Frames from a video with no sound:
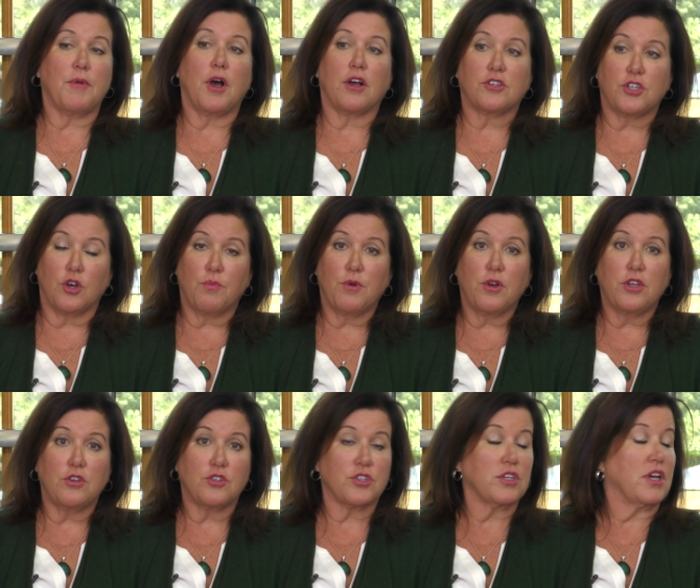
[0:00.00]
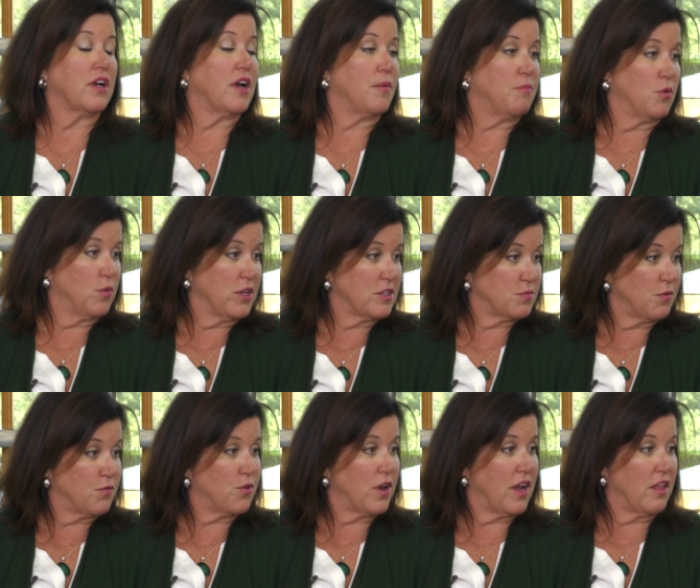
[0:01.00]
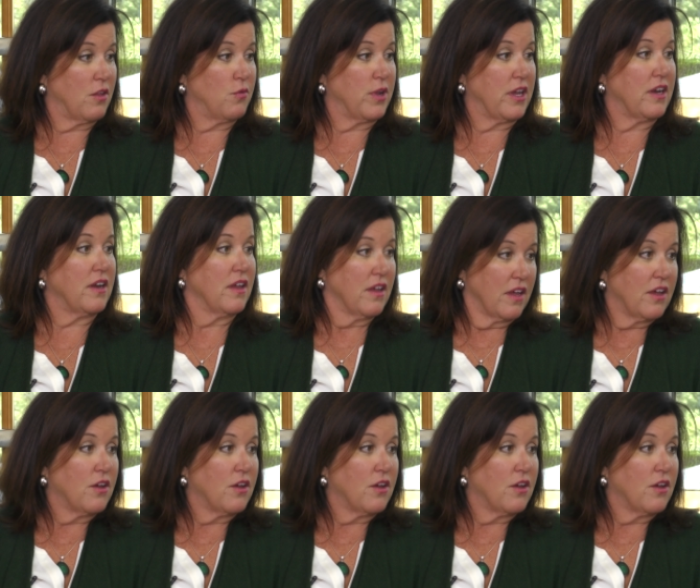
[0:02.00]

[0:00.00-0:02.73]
October, usually a couple weeks before Halloween